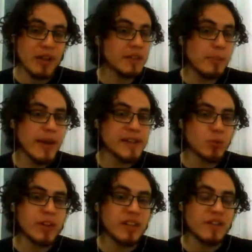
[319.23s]
But in the
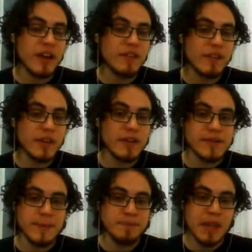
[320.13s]
past 25
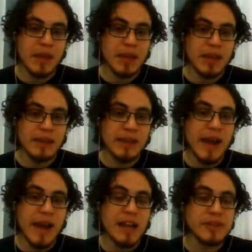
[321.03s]
years, there
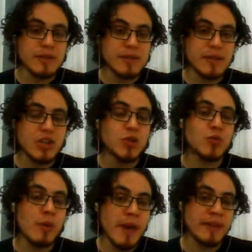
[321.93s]
has been such a
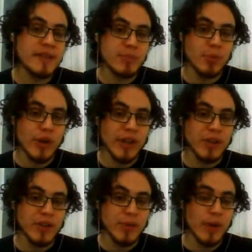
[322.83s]
tremendous
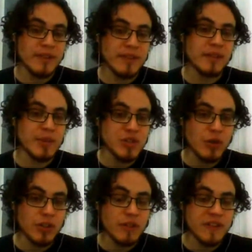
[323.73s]
breakthrough that the
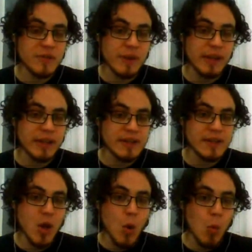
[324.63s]
majority of Israelis
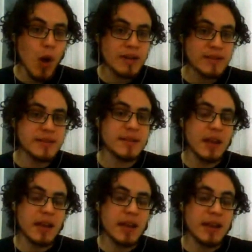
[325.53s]

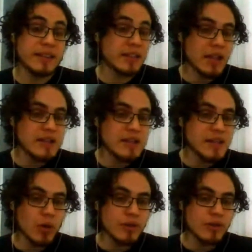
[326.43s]
once did not
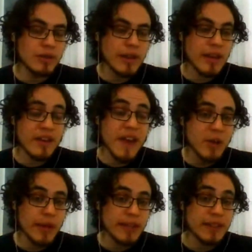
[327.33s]
support
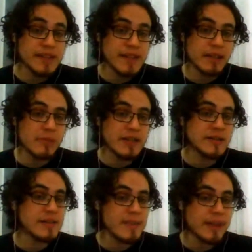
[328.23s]
evacuating
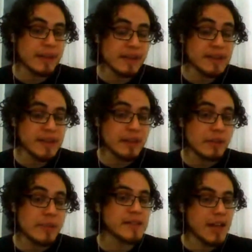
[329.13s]
settlements, dismantling
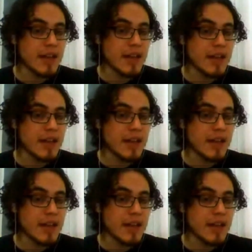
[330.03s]
settlements,